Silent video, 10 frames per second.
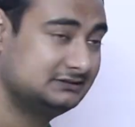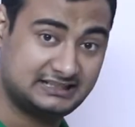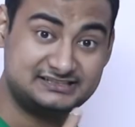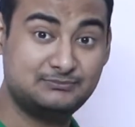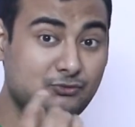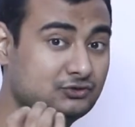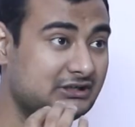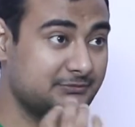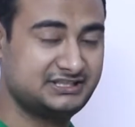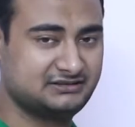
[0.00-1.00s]
that's the
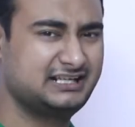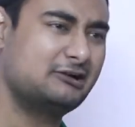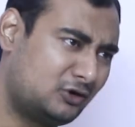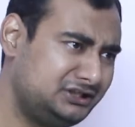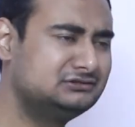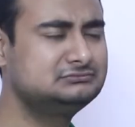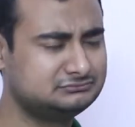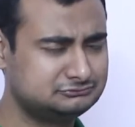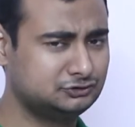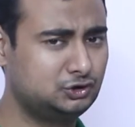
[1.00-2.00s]
most amazing like
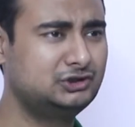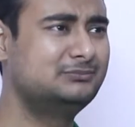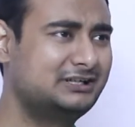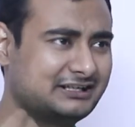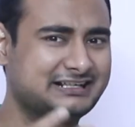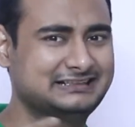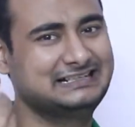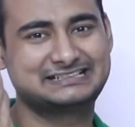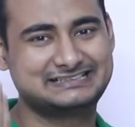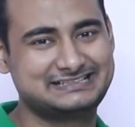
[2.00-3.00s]
audio good but again
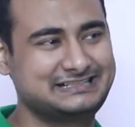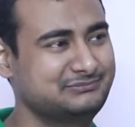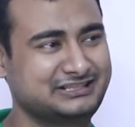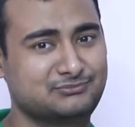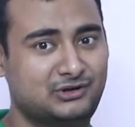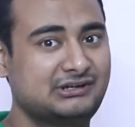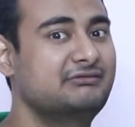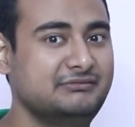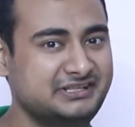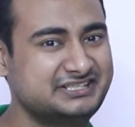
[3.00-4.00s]
that is the same thing point
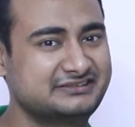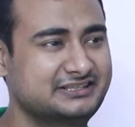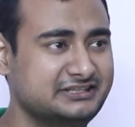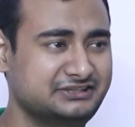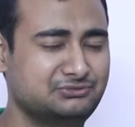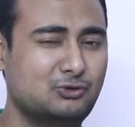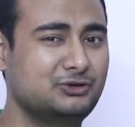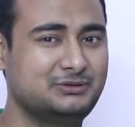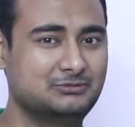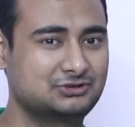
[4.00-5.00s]
of diminishing return you
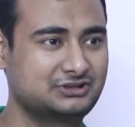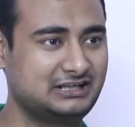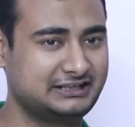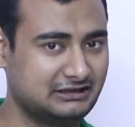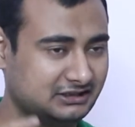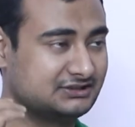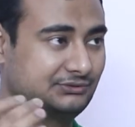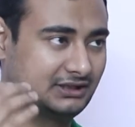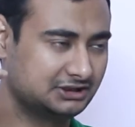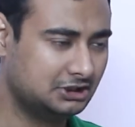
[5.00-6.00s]
won't be able to tell like unless
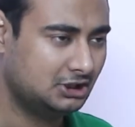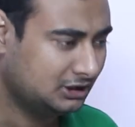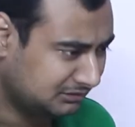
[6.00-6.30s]
you are like